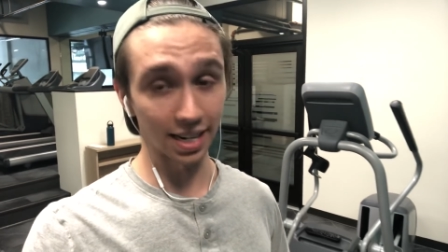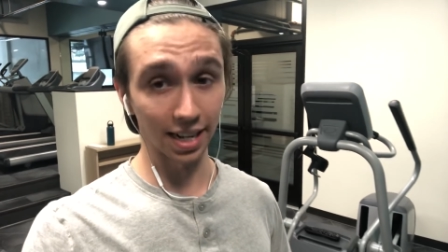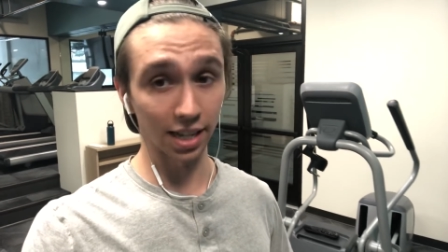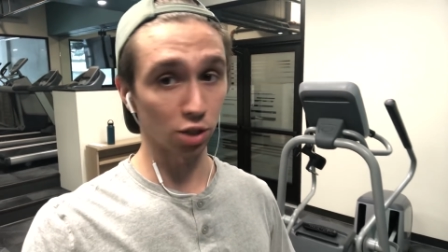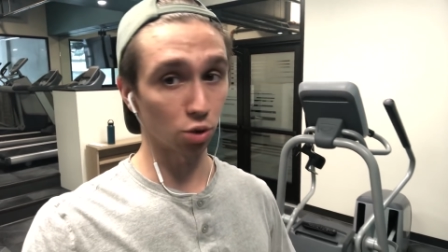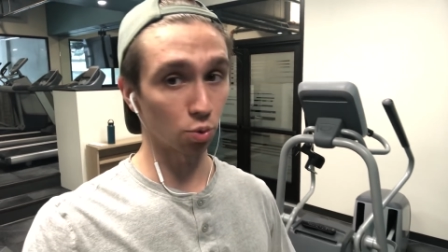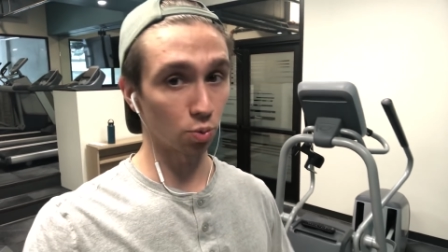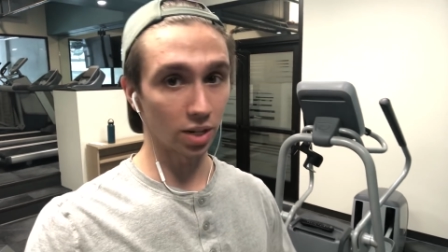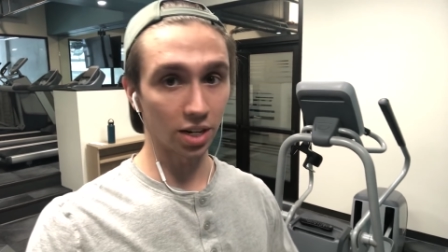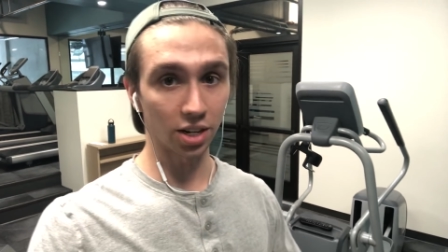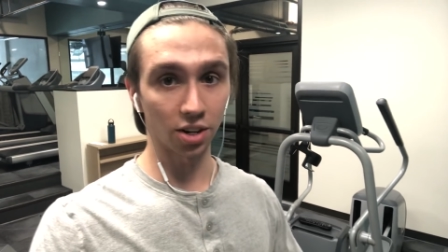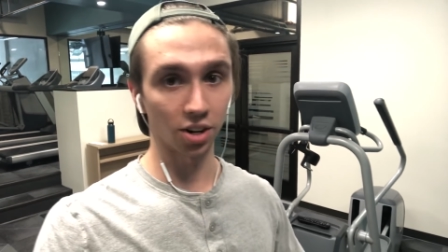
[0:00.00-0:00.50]

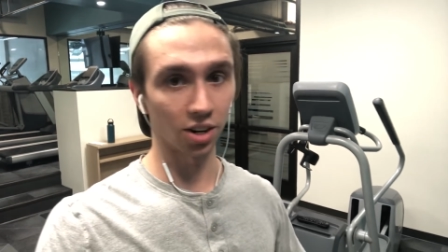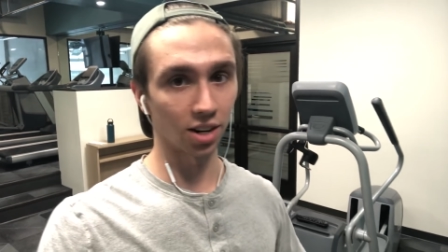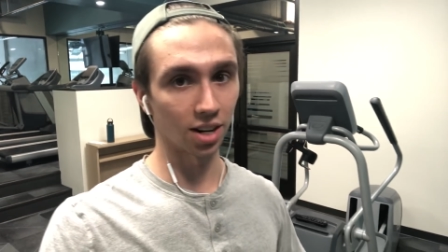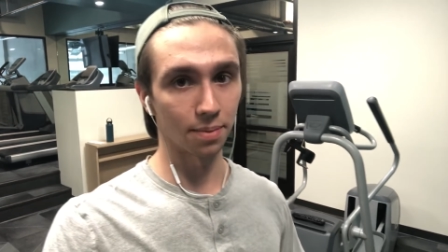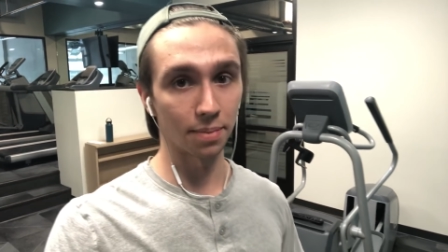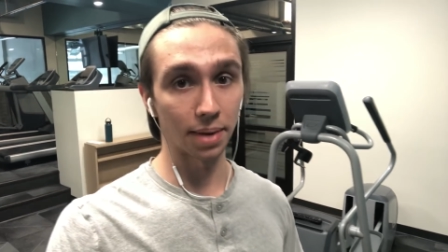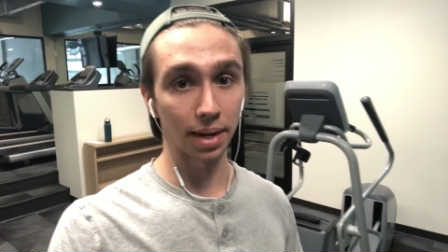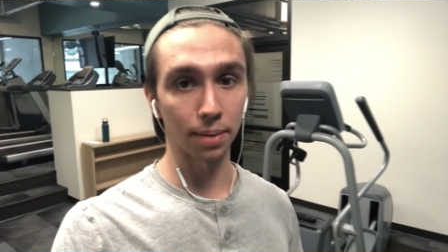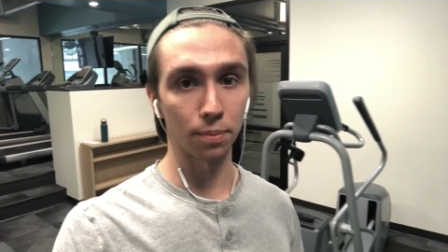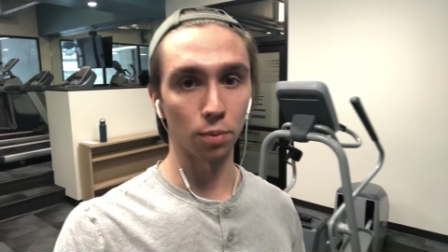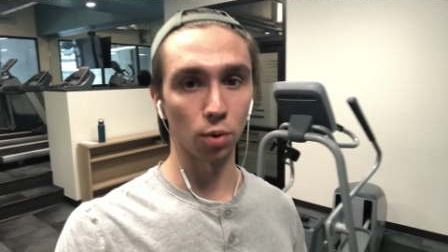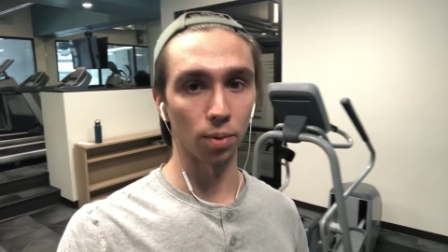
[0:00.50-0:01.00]
Next week, you're
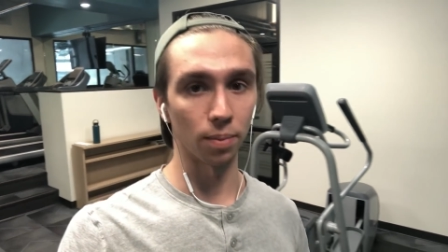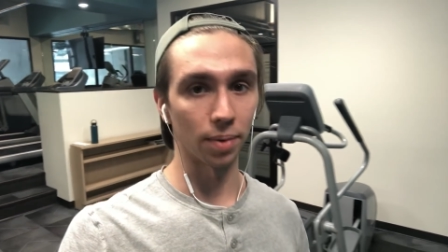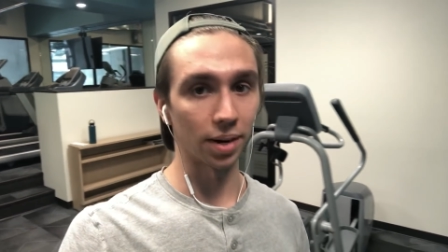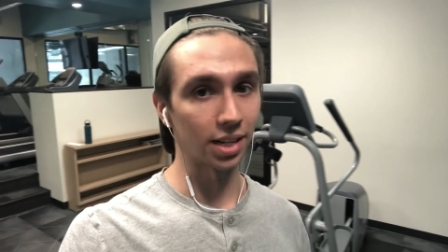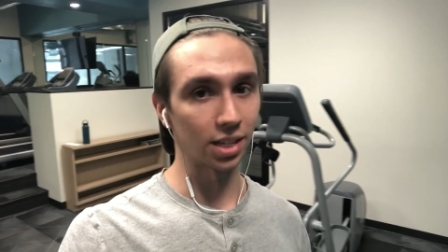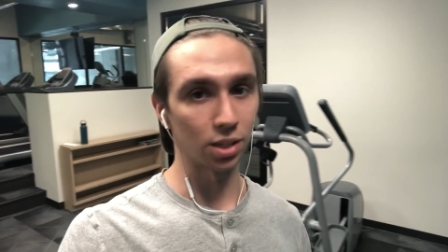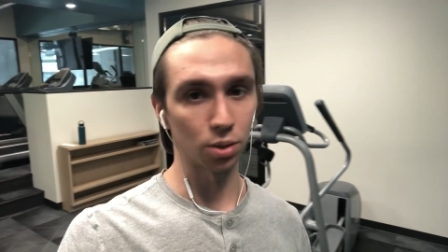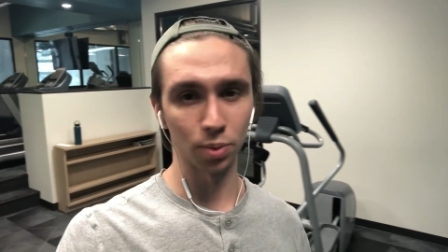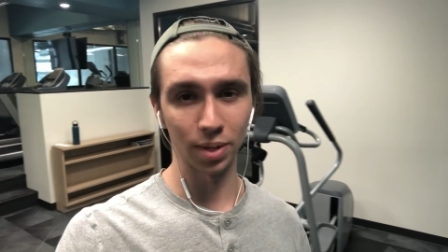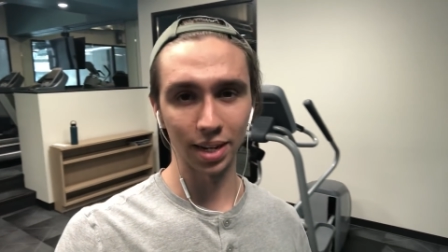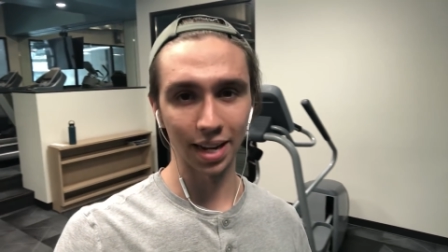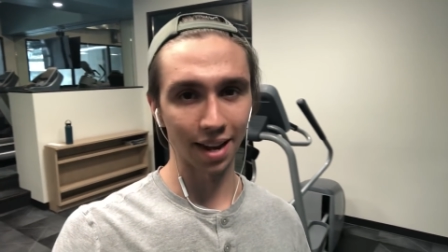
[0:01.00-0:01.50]
gonna make more
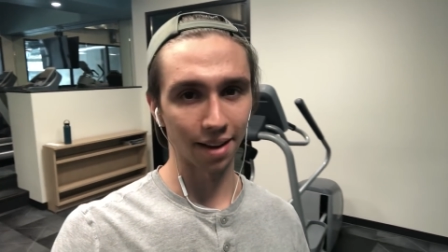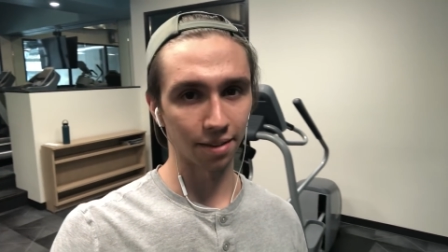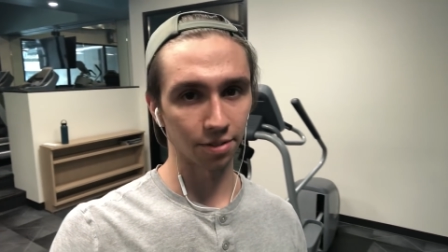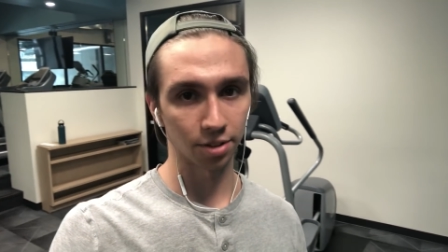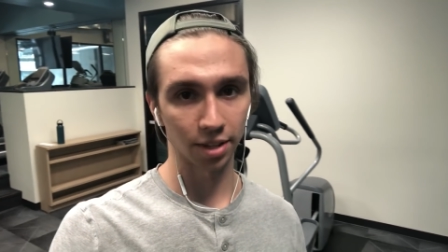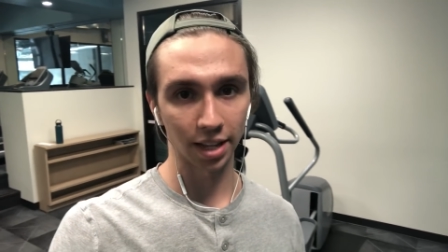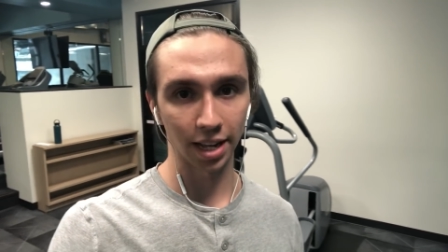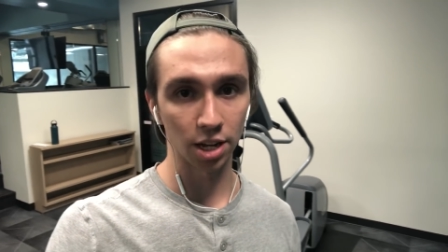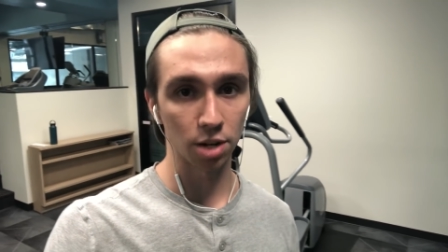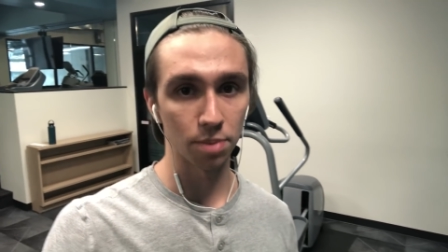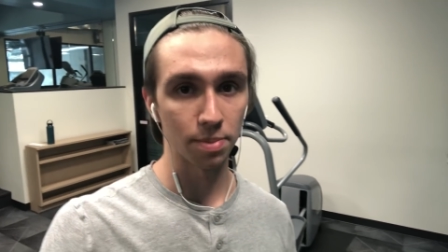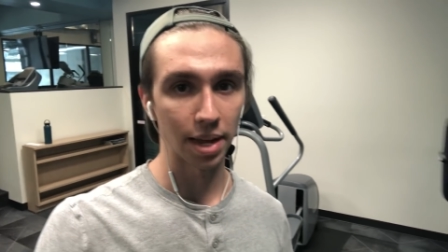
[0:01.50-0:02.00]
money. The week
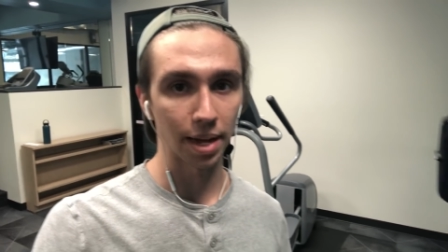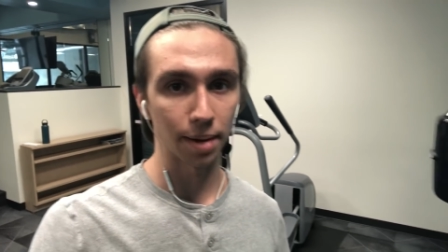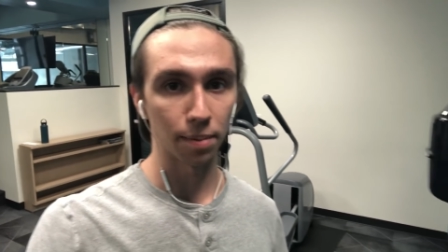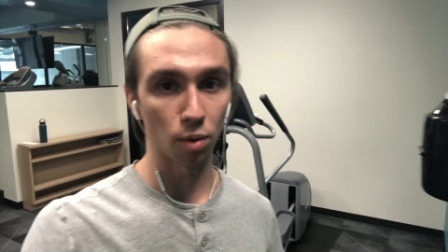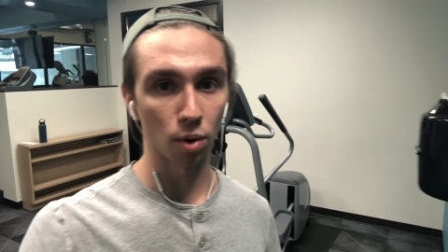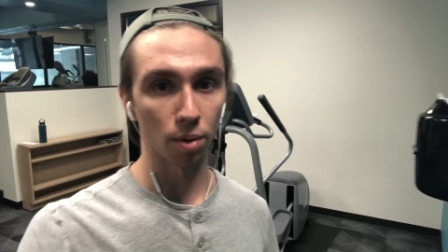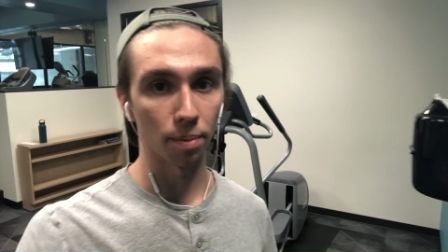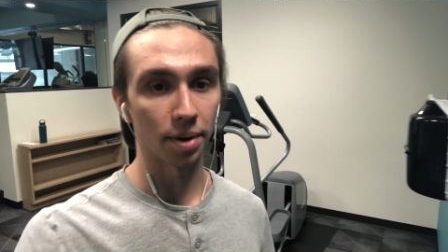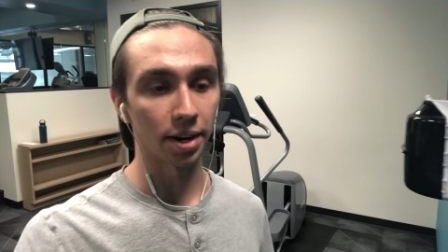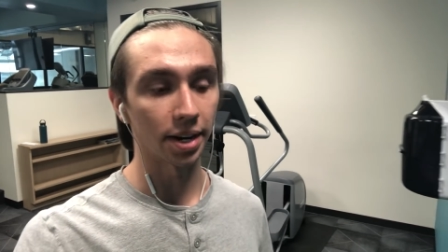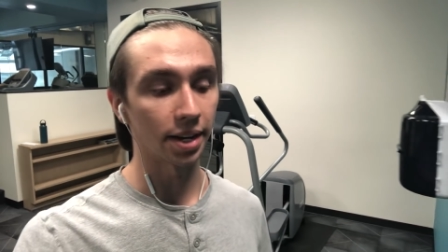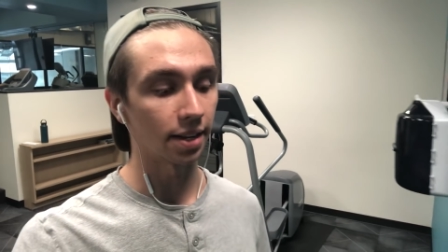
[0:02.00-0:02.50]
after that, you'll make
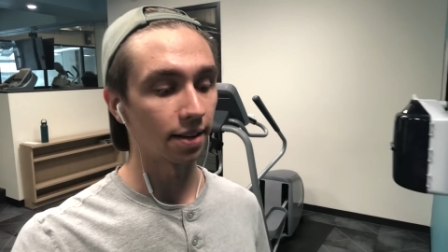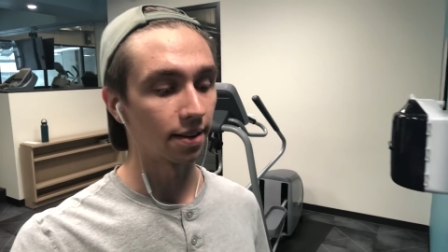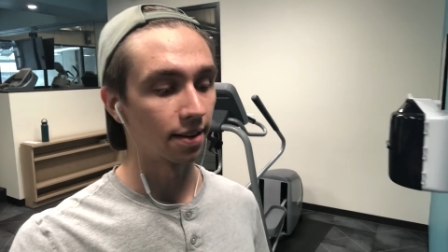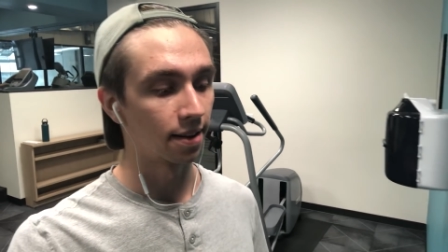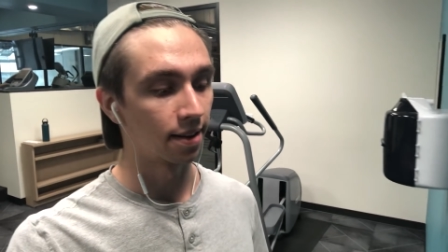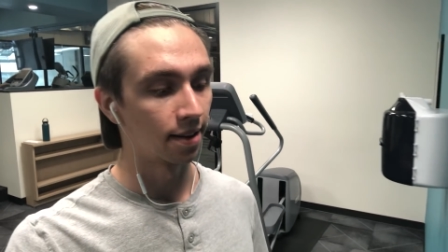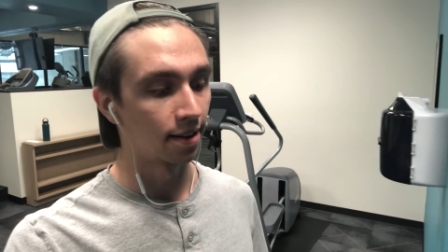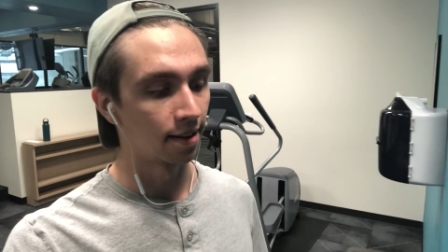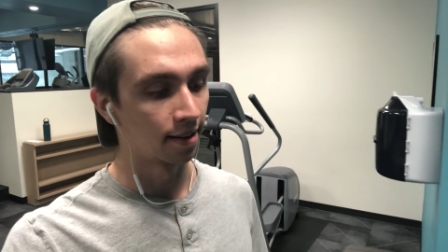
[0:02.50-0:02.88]
more money.